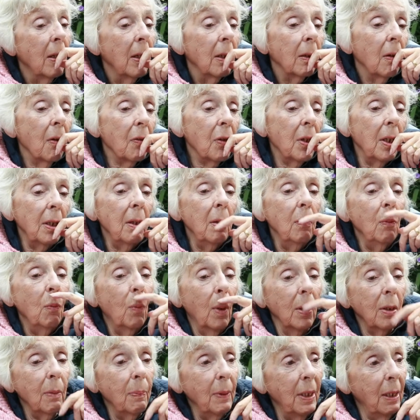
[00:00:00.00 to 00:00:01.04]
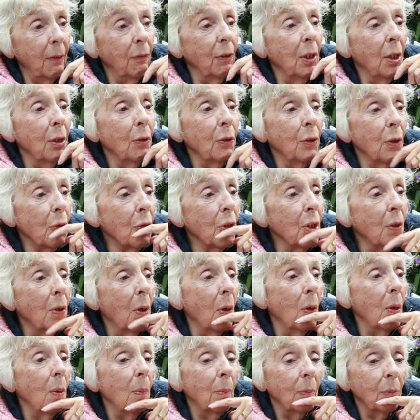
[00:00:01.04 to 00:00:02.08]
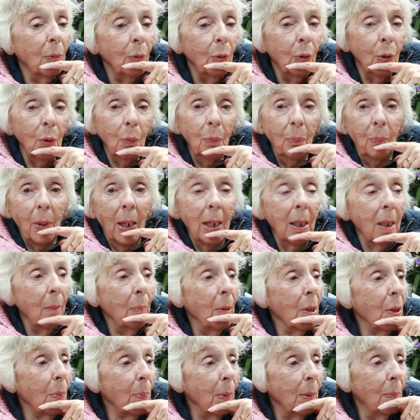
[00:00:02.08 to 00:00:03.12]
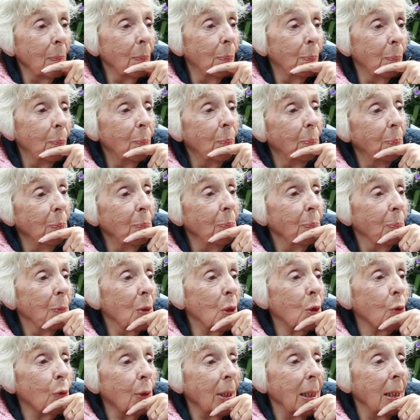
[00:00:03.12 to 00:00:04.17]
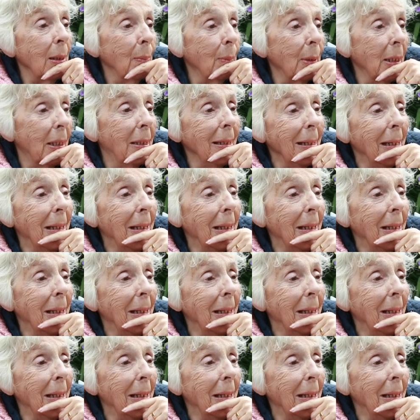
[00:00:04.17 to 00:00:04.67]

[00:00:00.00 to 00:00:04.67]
Because he didn't want to be living in a nursing home with new babies being screaming.